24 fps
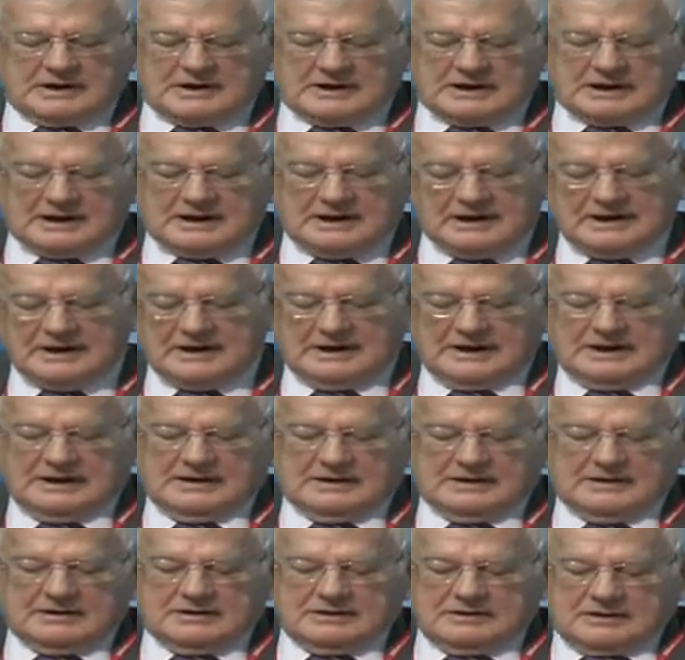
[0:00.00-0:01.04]
clearly
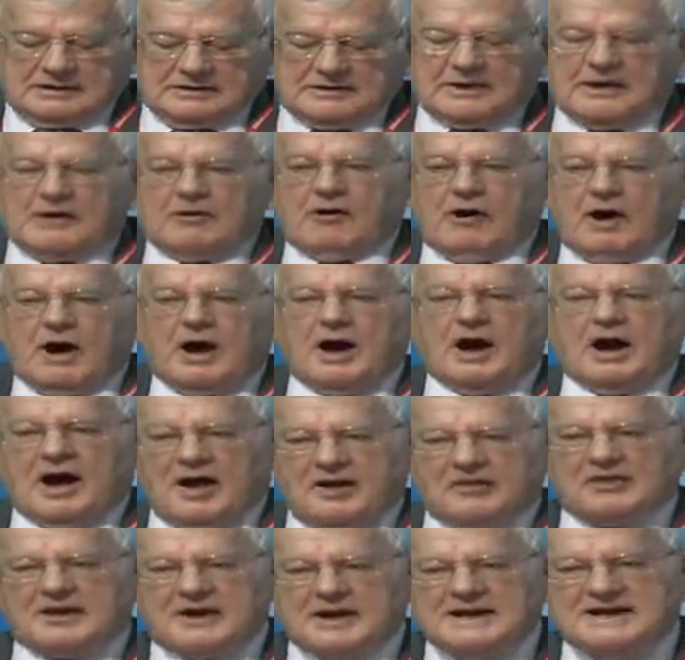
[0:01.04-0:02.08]
there are
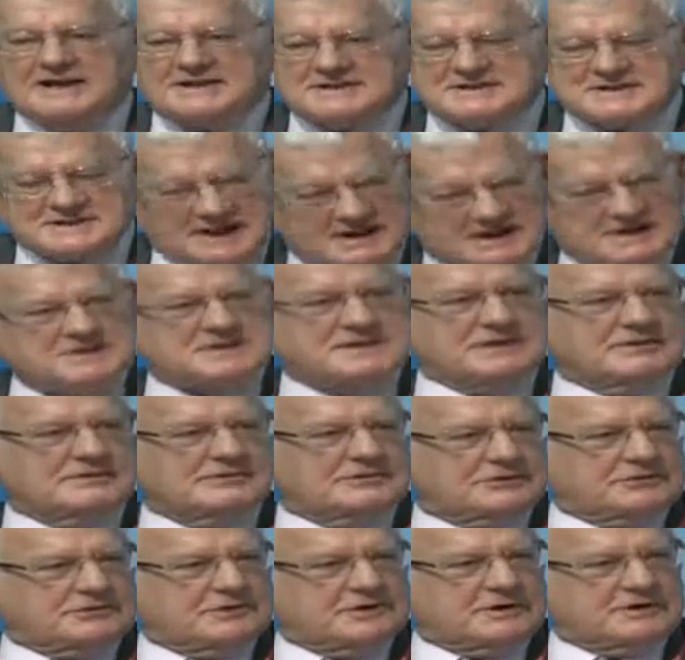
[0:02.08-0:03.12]
other
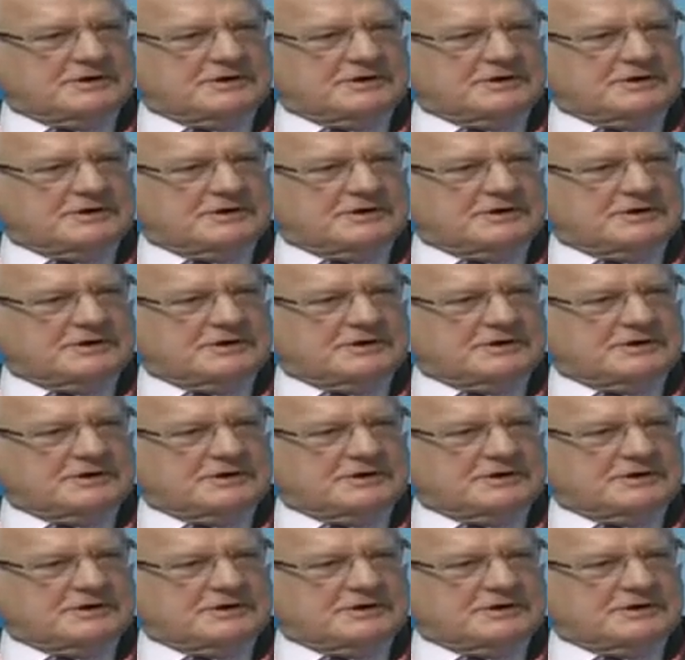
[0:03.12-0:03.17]
incentives